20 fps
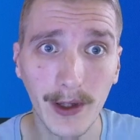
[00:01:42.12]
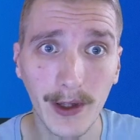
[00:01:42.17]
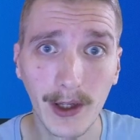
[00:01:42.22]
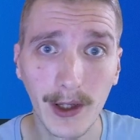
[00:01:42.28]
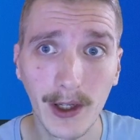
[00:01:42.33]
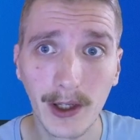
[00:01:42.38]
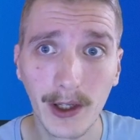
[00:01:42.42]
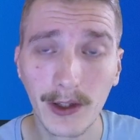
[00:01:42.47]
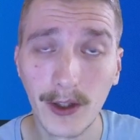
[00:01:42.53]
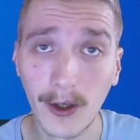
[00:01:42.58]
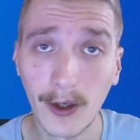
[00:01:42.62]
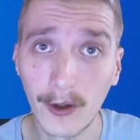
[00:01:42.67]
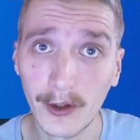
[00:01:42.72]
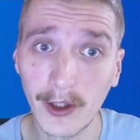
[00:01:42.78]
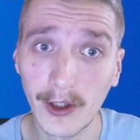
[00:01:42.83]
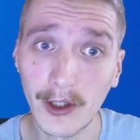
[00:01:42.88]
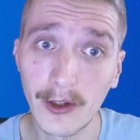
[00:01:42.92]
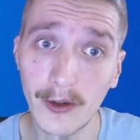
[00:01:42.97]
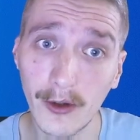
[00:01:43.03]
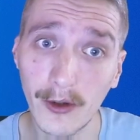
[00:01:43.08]
Note
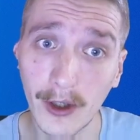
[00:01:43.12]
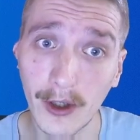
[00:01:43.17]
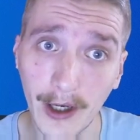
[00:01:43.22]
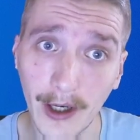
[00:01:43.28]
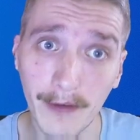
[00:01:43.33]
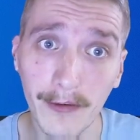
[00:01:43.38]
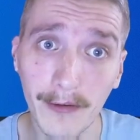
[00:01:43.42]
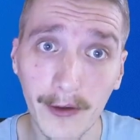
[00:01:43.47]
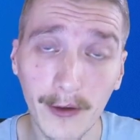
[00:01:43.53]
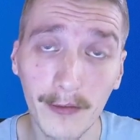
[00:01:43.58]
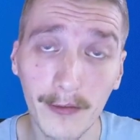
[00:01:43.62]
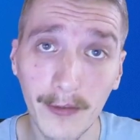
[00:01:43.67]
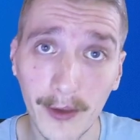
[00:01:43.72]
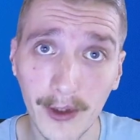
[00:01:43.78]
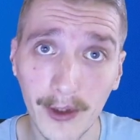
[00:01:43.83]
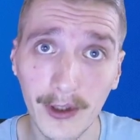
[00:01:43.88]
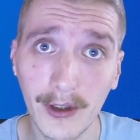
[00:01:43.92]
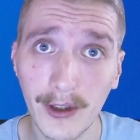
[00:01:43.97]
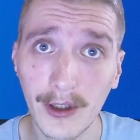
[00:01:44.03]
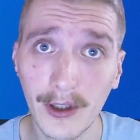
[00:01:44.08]
that you have to
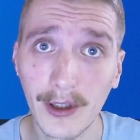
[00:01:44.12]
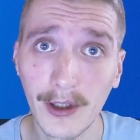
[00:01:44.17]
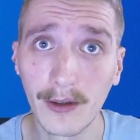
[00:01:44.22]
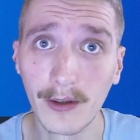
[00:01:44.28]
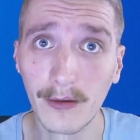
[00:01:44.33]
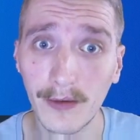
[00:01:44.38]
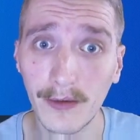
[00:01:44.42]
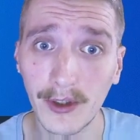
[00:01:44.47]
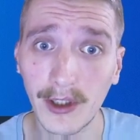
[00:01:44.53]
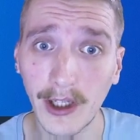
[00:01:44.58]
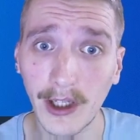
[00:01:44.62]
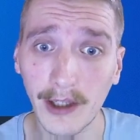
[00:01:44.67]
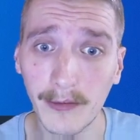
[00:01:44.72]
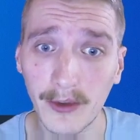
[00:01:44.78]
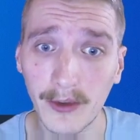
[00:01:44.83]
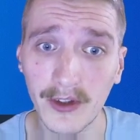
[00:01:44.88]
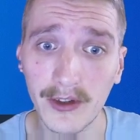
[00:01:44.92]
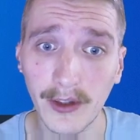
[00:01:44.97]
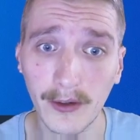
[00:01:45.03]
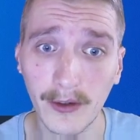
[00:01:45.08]
be with
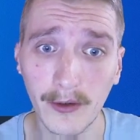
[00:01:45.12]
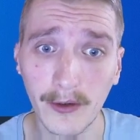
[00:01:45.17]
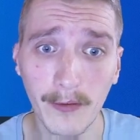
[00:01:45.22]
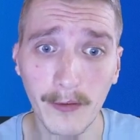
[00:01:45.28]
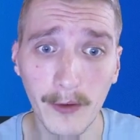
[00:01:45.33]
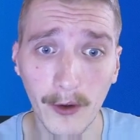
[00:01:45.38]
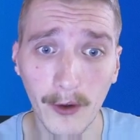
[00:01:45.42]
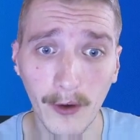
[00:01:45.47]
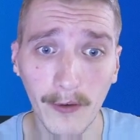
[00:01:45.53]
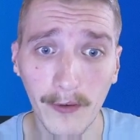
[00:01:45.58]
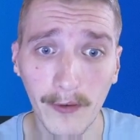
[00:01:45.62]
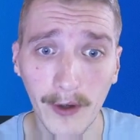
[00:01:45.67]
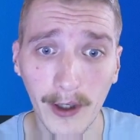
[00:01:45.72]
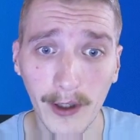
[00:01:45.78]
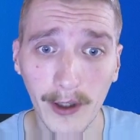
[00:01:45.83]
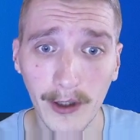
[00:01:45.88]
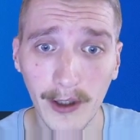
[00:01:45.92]
administrative profile